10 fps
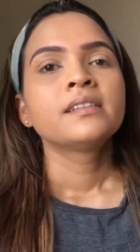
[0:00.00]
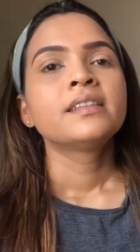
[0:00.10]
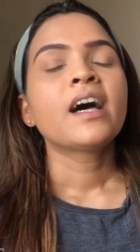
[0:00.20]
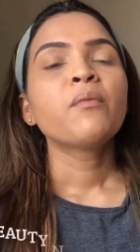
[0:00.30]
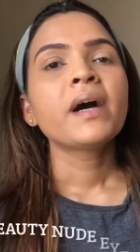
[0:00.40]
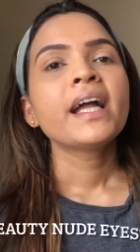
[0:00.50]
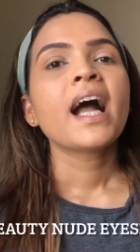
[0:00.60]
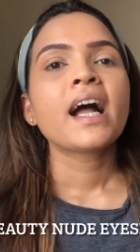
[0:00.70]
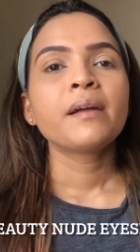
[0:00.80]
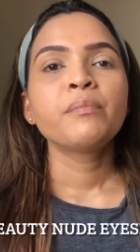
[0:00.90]
Now my
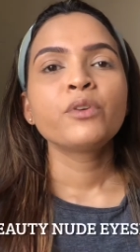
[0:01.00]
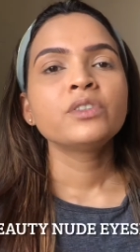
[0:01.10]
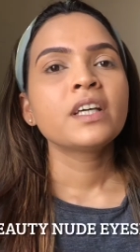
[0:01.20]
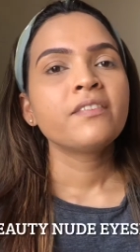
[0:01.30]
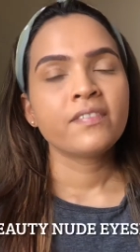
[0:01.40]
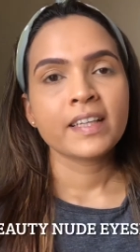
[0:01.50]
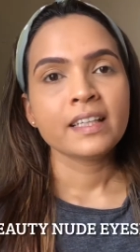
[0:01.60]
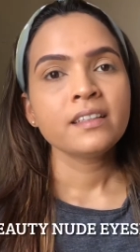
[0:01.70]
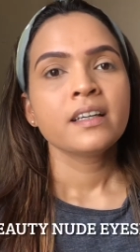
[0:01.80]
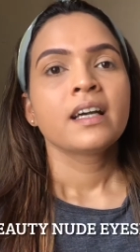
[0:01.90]
eyebrows are
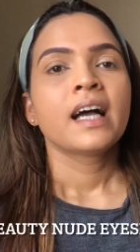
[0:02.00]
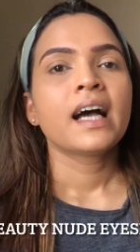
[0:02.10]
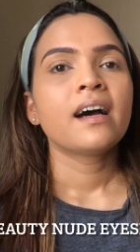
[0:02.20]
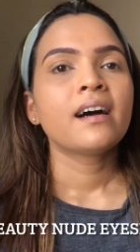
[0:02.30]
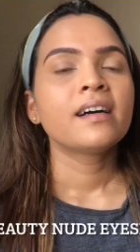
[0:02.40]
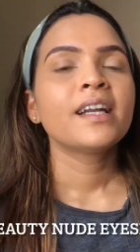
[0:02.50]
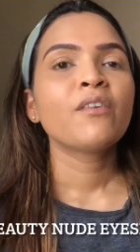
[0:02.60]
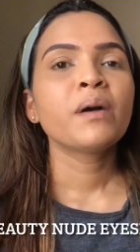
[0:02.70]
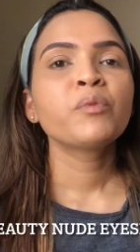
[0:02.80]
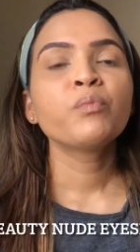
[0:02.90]
filled. Uh,
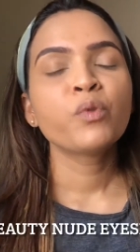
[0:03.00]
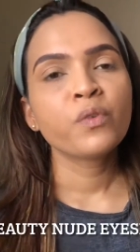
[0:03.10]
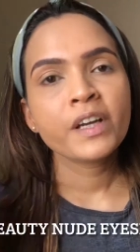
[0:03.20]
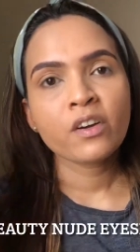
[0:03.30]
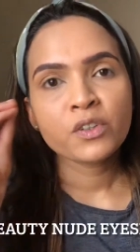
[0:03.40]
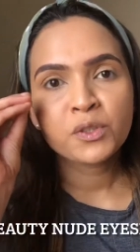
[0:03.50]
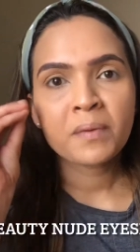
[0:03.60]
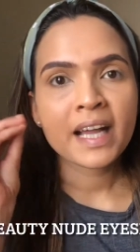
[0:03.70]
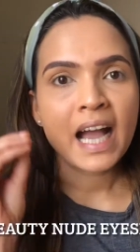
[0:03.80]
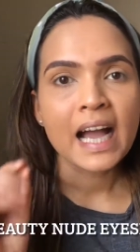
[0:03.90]
now I'm moving on to
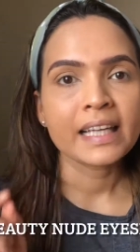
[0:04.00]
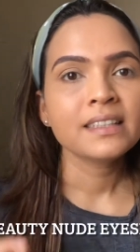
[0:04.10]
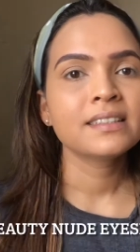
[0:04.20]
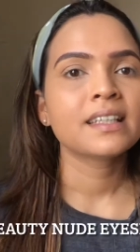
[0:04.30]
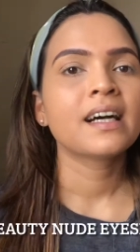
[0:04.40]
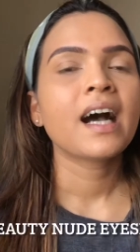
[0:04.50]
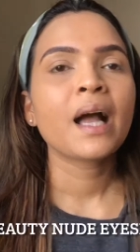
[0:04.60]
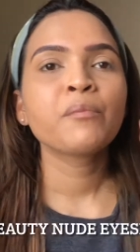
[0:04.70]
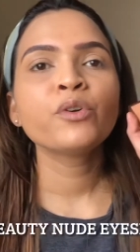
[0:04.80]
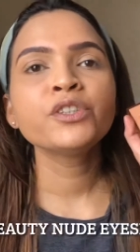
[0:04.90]
my eyes. Uh,
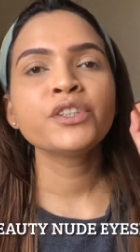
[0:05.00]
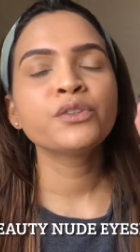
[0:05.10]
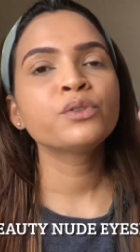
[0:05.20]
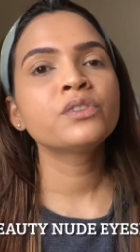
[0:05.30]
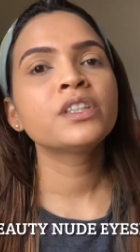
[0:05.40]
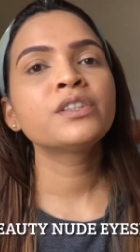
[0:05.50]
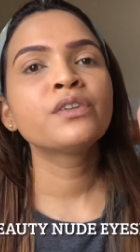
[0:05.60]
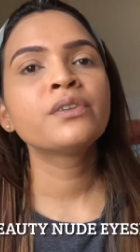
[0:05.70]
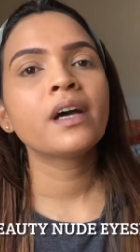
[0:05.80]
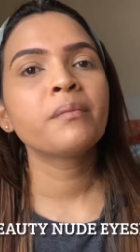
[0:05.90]
I'm going to use this
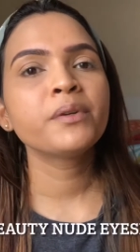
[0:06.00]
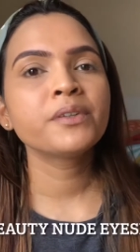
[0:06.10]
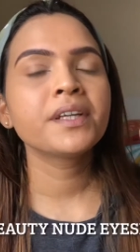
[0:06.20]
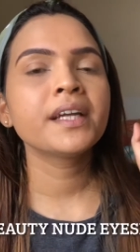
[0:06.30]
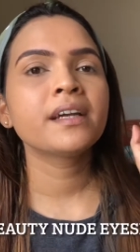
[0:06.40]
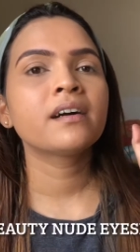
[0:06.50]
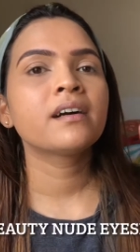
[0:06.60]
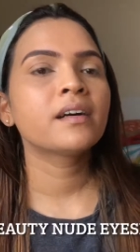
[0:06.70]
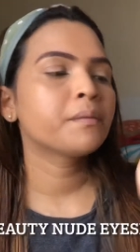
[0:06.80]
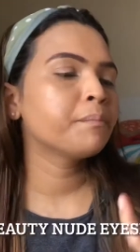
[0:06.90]
Huda Beauty
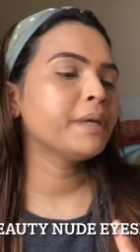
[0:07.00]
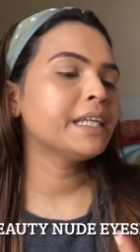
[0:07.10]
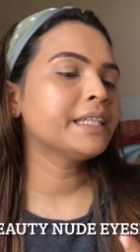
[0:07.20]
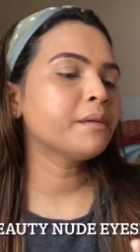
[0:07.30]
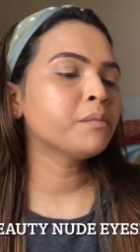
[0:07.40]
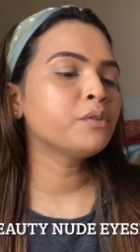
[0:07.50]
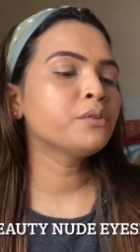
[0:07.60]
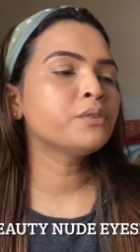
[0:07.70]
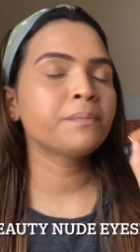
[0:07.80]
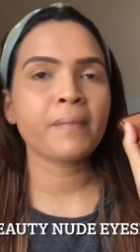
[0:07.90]
uh, medium
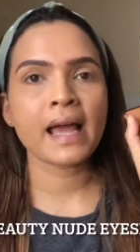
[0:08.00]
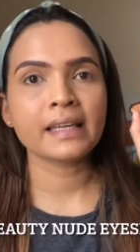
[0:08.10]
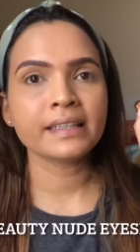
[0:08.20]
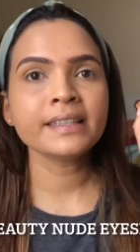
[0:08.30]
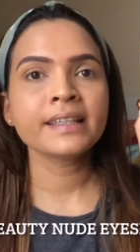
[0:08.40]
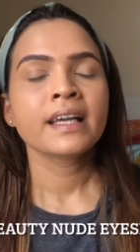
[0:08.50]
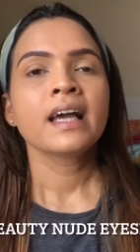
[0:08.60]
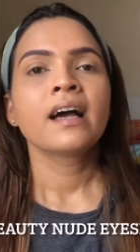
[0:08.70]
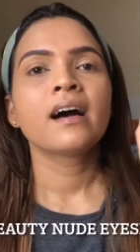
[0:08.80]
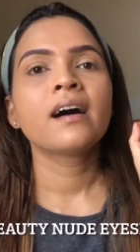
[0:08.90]
nude palette.
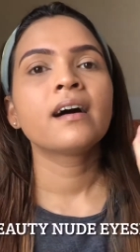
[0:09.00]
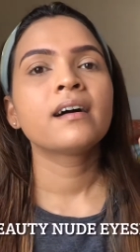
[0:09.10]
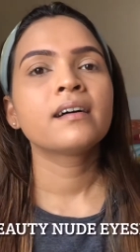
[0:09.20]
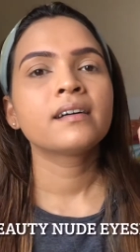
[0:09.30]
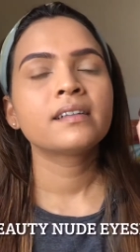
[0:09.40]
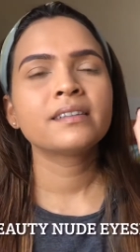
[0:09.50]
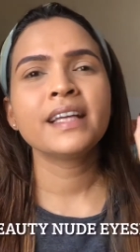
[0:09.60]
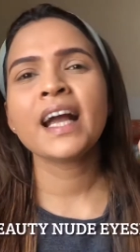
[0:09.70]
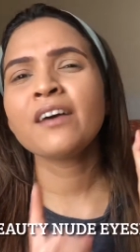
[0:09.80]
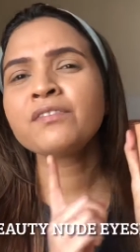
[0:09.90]
Uh,
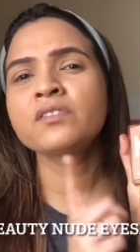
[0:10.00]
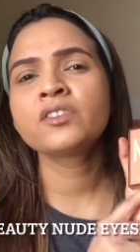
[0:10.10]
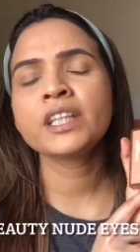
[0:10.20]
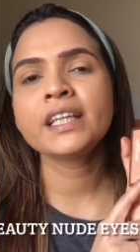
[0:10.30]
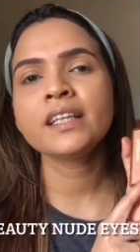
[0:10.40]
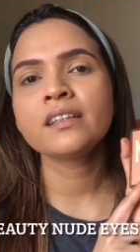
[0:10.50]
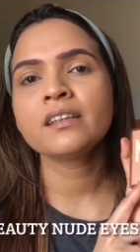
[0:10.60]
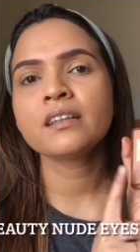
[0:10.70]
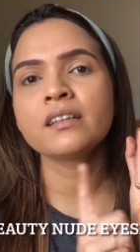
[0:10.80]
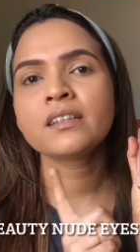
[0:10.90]
they have three
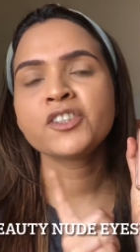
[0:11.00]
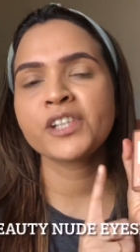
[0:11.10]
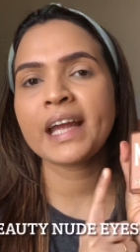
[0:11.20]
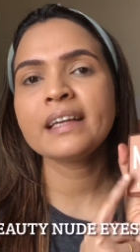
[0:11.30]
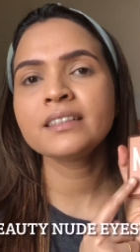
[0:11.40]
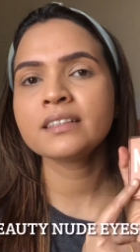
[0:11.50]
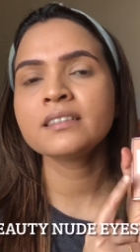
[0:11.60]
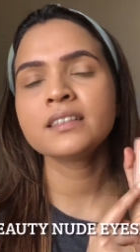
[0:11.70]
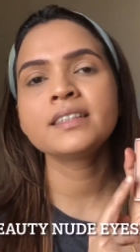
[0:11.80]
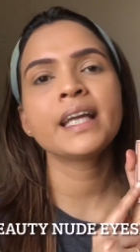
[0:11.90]
uh, shades
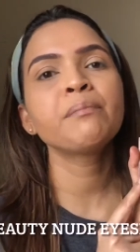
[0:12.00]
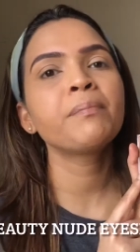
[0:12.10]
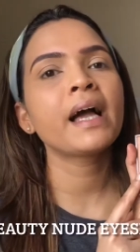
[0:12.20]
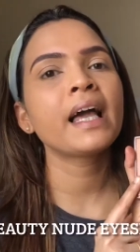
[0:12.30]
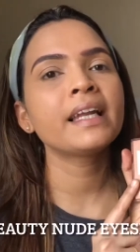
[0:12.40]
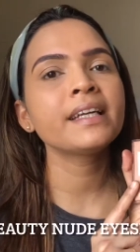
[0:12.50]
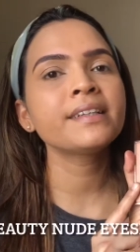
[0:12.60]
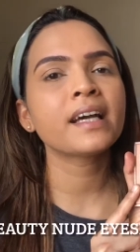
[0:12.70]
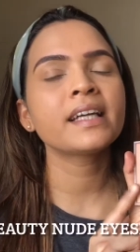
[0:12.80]
in the same palette.